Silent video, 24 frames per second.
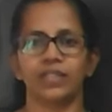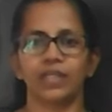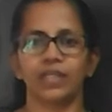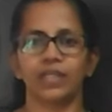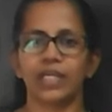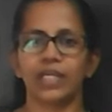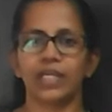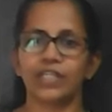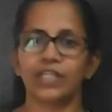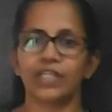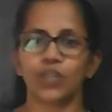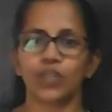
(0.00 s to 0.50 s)

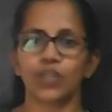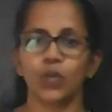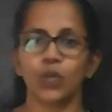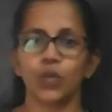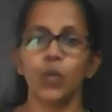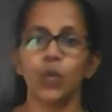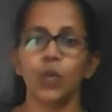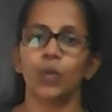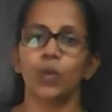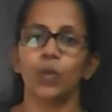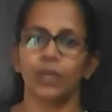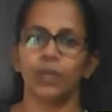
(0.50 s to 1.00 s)
related to
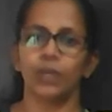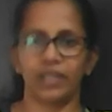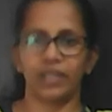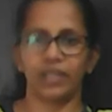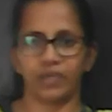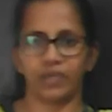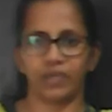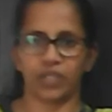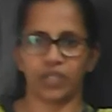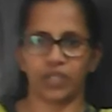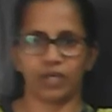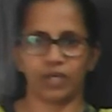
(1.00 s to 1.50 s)

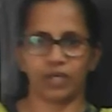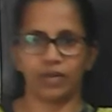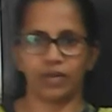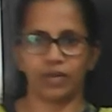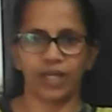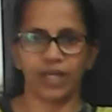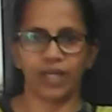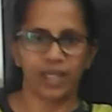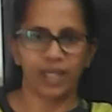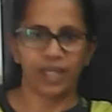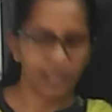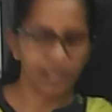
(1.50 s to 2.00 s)
division.
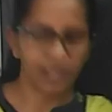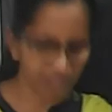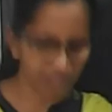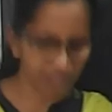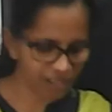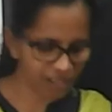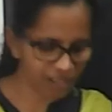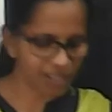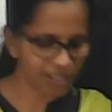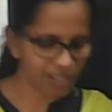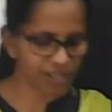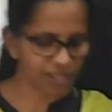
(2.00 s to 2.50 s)
Okay, here
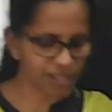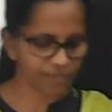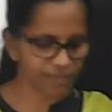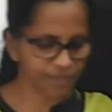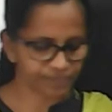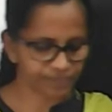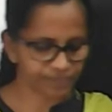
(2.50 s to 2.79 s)
see this.